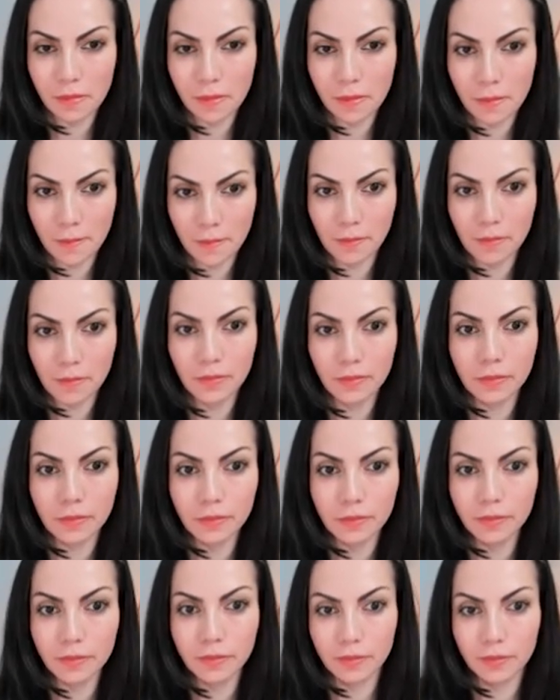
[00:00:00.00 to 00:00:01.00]

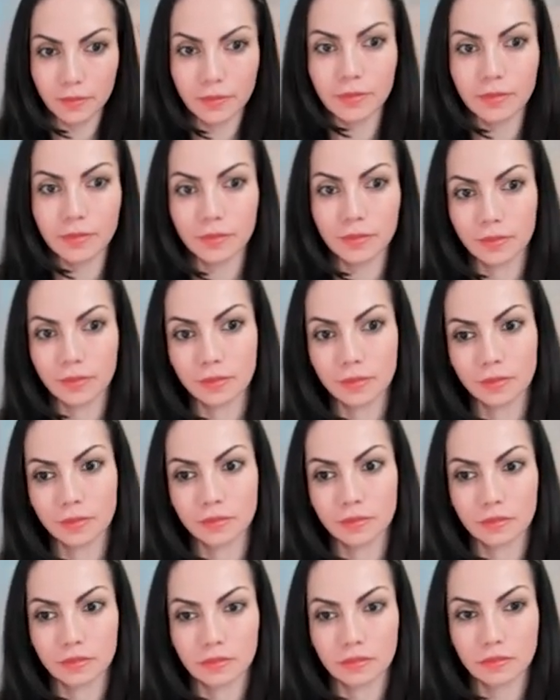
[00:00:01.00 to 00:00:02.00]

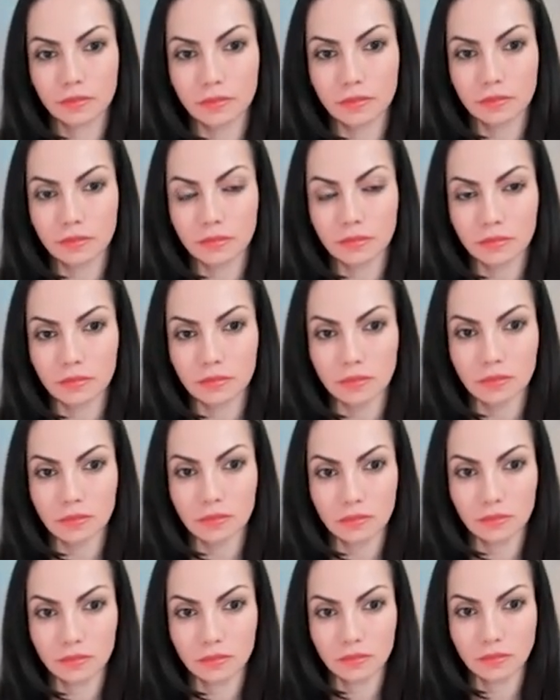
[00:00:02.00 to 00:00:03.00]

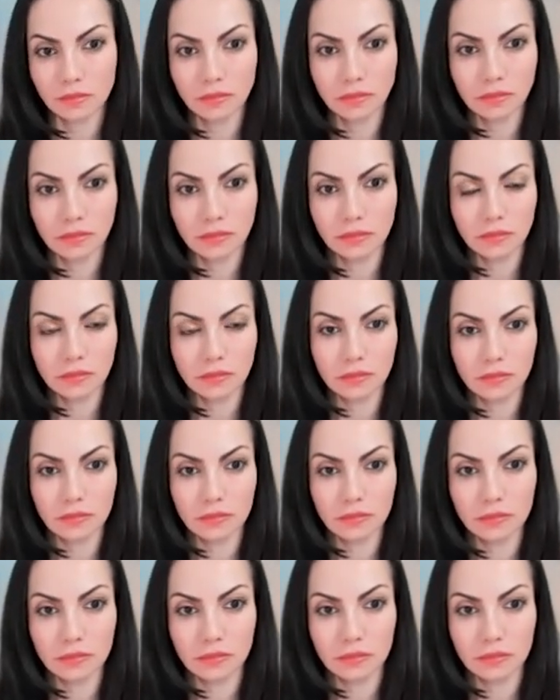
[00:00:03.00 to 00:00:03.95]
(not speaking)